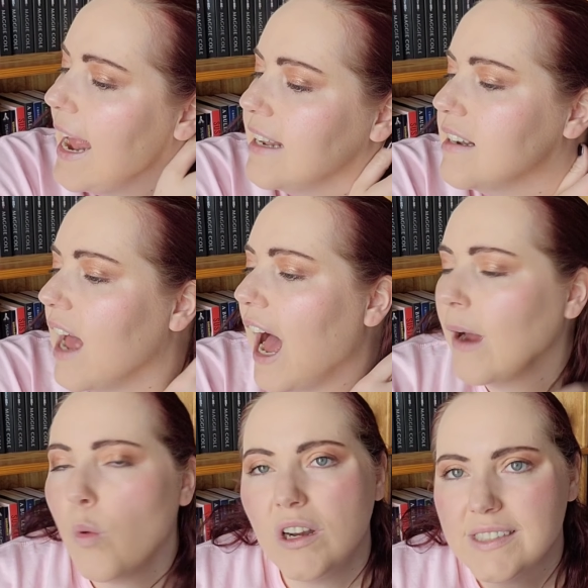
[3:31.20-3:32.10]
and
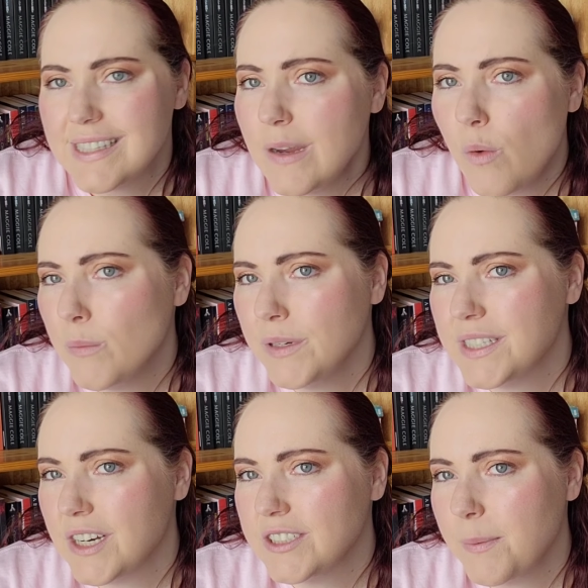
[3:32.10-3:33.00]
I want to see when we
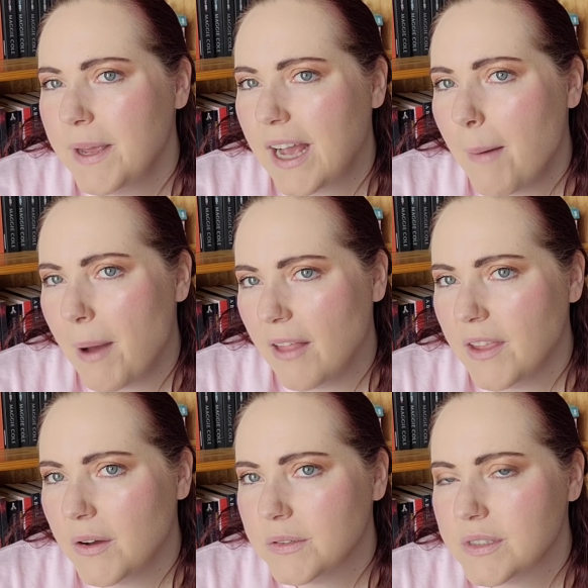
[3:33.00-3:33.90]
start to pick up on
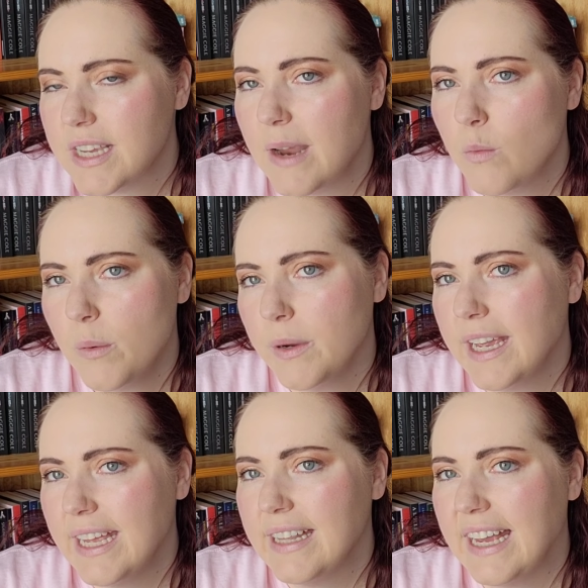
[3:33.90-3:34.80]
those and when we
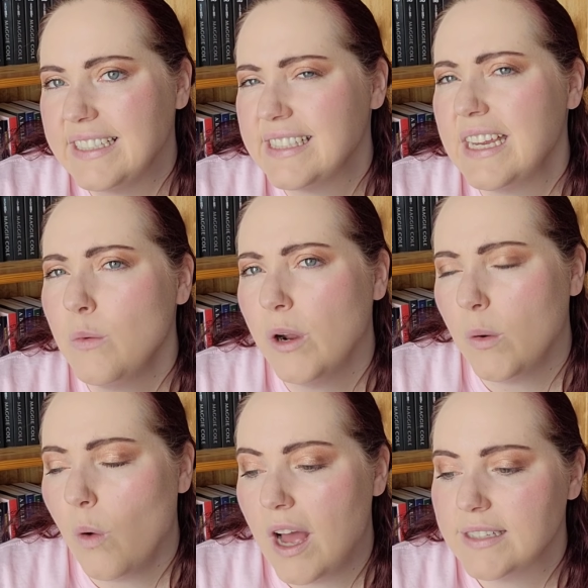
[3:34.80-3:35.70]
can like see what
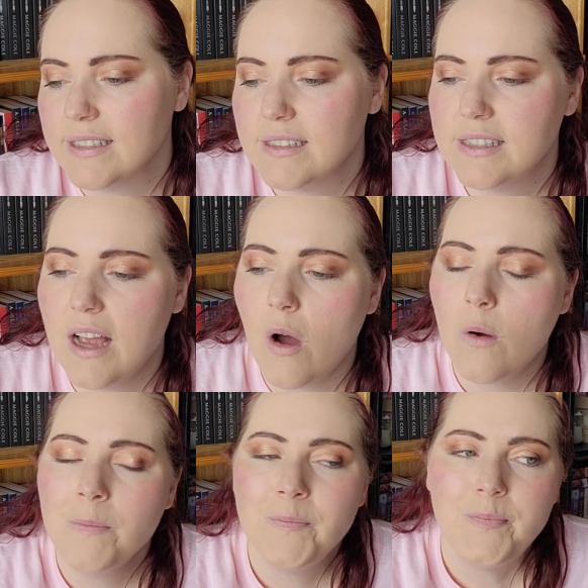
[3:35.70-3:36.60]
it was.
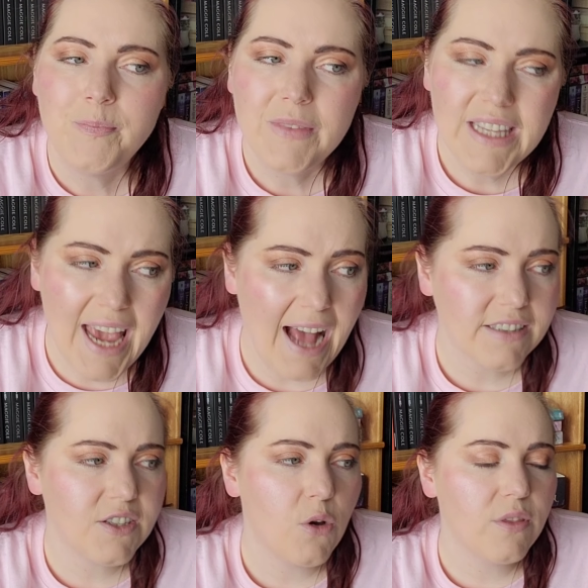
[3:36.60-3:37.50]
So, yeah,
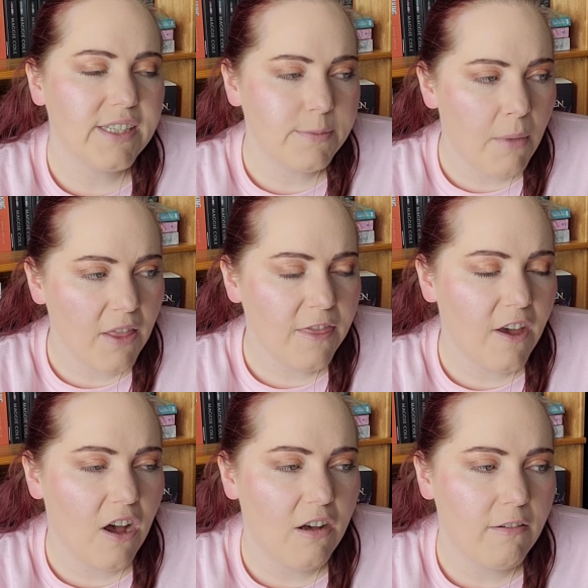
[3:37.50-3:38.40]
so this month
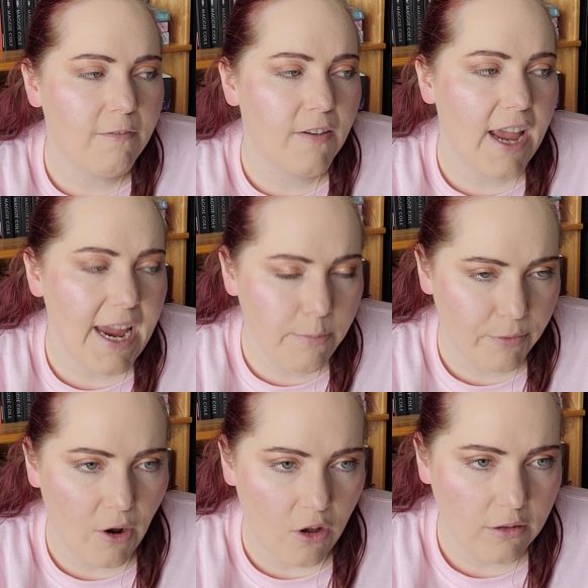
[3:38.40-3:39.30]
of
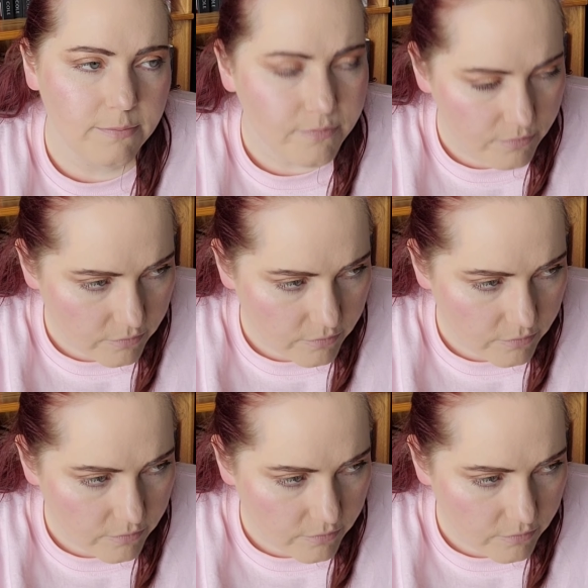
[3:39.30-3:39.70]
April,